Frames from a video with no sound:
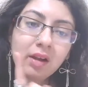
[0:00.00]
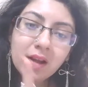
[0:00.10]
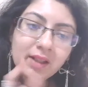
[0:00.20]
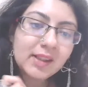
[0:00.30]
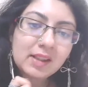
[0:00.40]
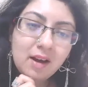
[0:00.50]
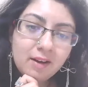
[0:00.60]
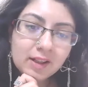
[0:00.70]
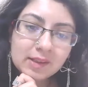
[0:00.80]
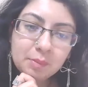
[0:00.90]
Let's
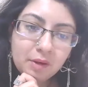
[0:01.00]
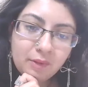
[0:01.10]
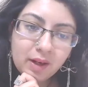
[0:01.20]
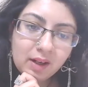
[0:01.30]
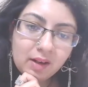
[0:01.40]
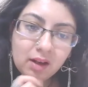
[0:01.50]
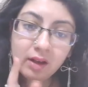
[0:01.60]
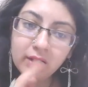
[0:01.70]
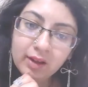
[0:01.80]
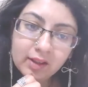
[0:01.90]
start exploring.
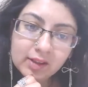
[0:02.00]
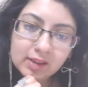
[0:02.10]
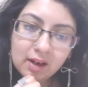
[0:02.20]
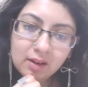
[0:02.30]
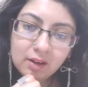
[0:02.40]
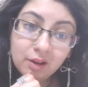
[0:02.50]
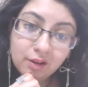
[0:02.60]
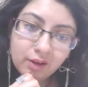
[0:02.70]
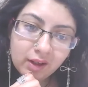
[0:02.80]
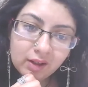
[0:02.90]
Let's start
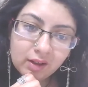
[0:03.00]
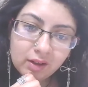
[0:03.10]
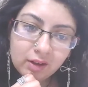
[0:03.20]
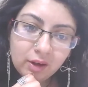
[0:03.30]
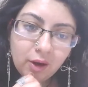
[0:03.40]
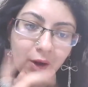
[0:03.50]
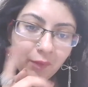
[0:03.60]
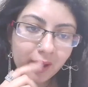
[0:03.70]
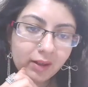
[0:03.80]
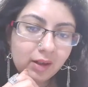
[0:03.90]
learning.
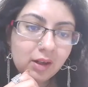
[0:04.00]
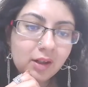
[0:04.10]
All right.